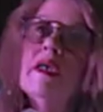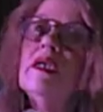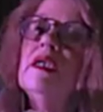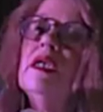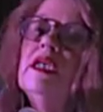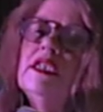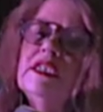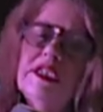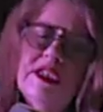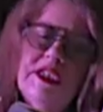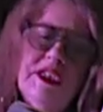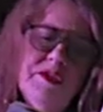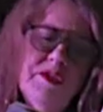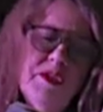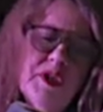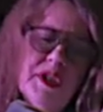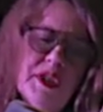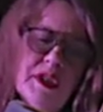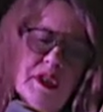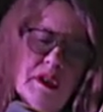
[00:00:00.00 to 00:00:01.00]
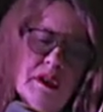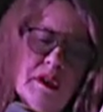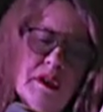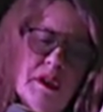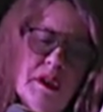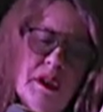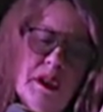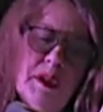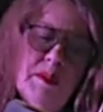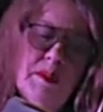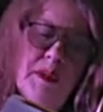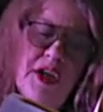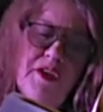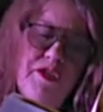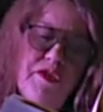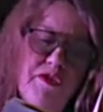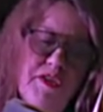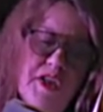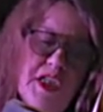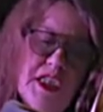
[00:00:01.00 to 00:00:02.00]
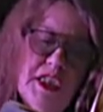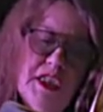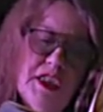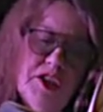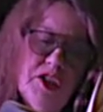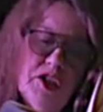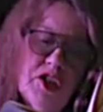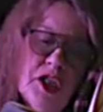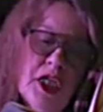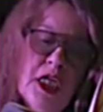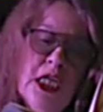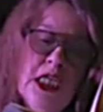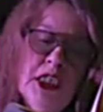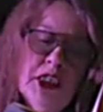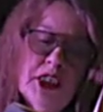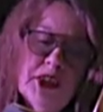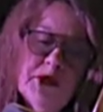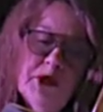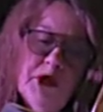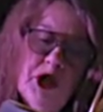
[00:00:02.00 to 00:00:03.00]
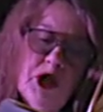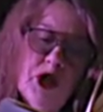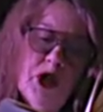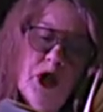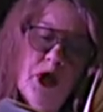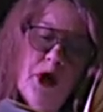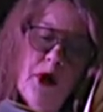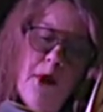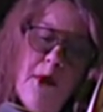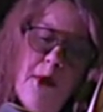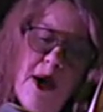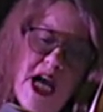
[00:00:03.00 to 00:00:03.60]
Last evening, my first small